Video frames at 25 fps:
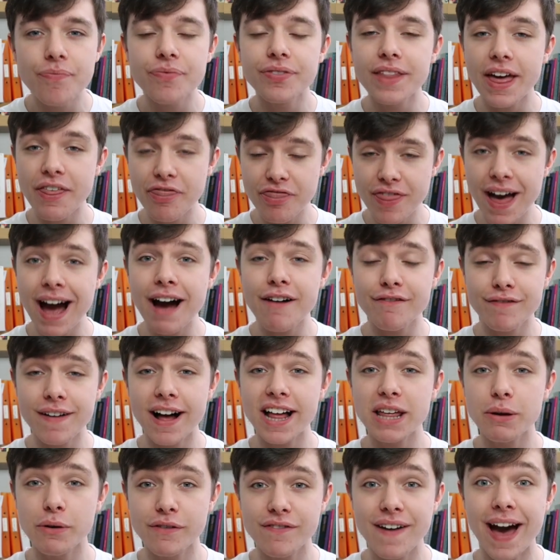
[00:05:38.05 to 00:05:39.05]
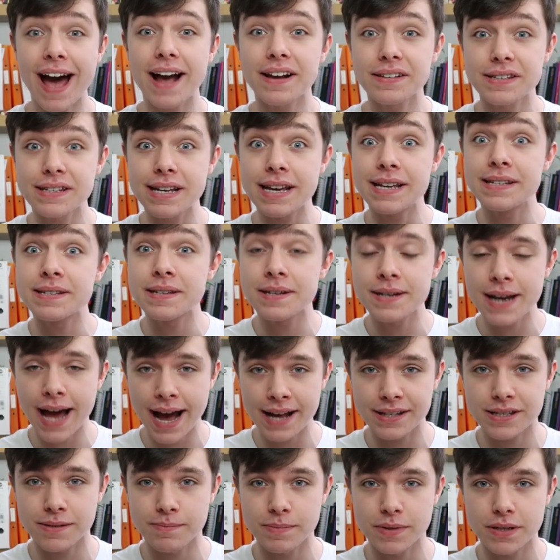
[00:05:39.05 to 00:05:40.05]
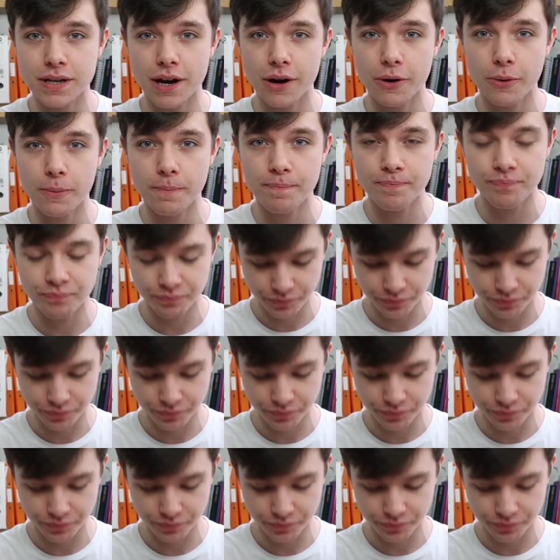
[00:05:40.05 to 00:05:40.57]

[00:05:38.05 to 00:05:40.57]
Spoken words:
then that value of x is an asymptote.